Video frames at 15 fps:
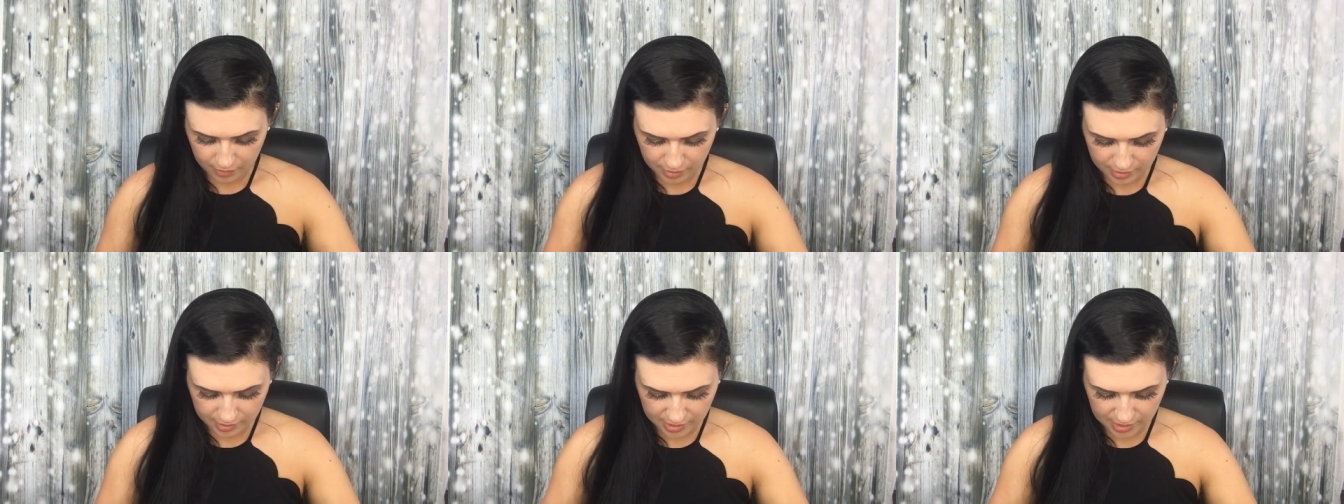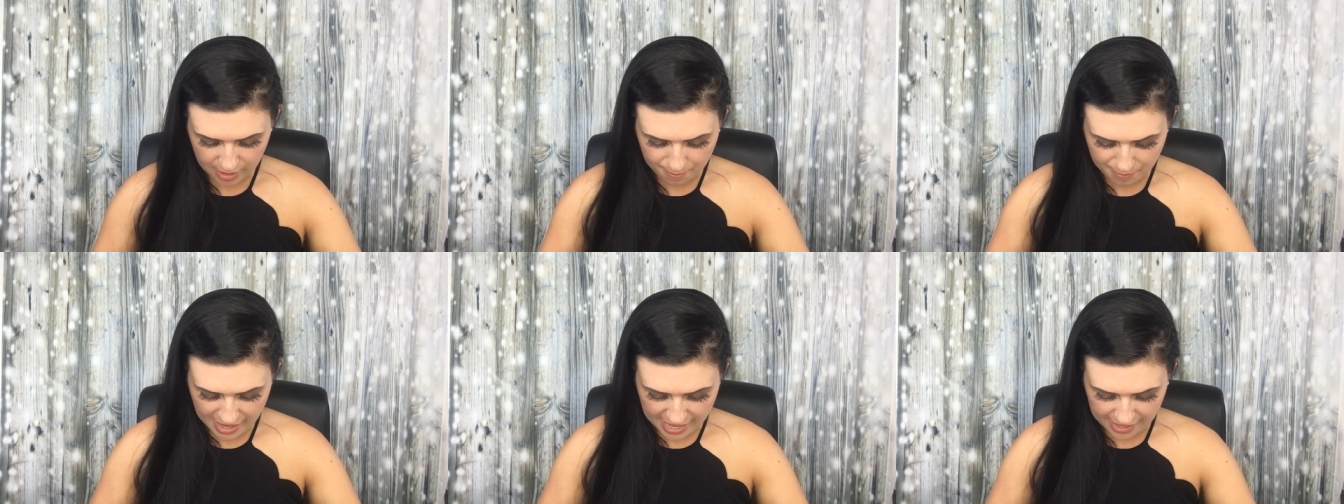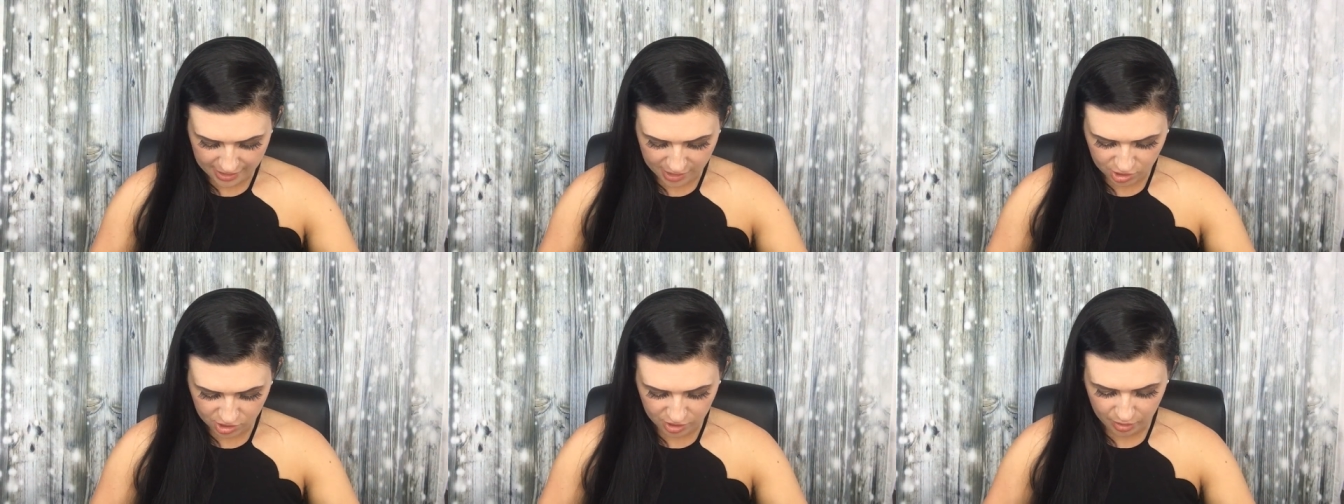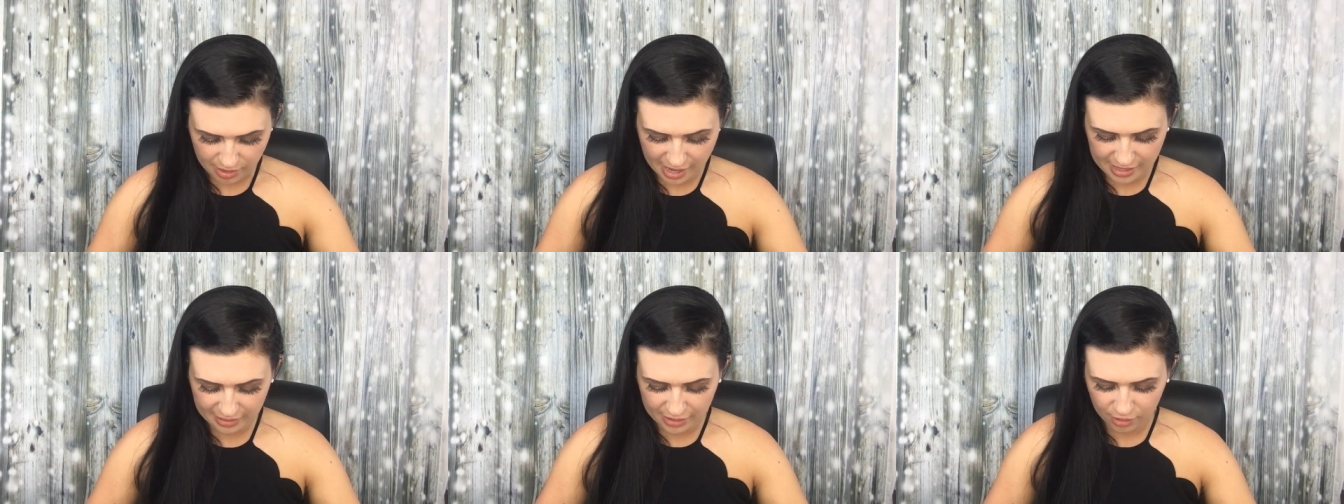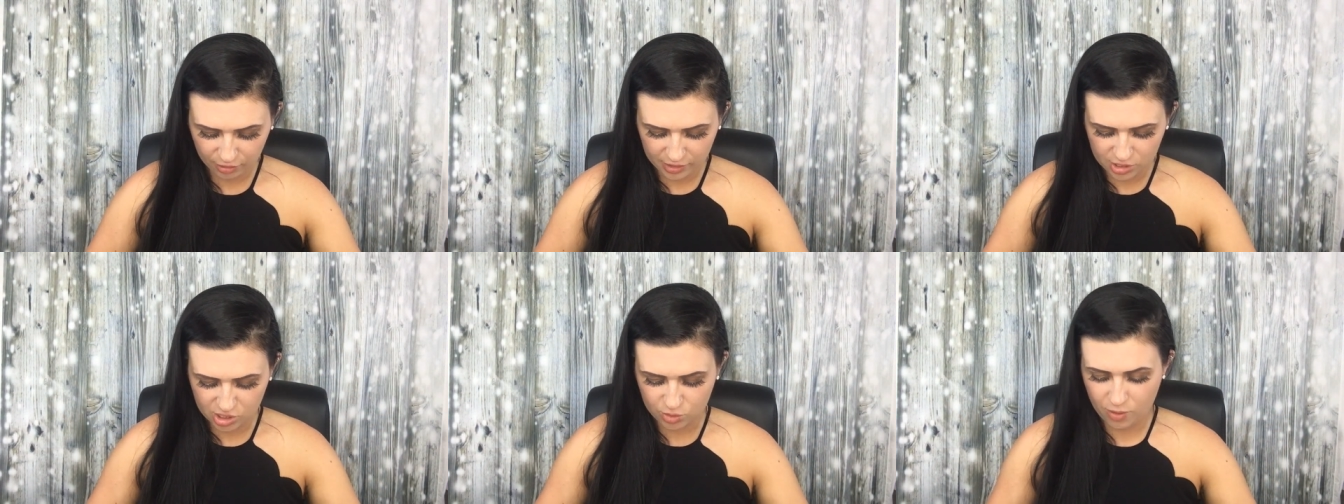Let's see a matte. I just, I
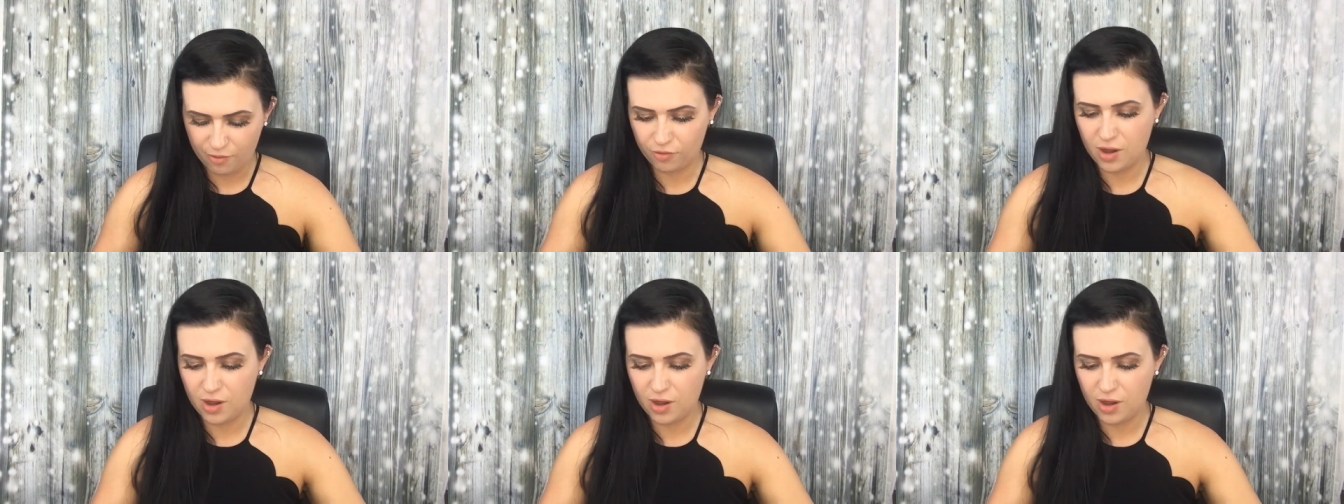literally just went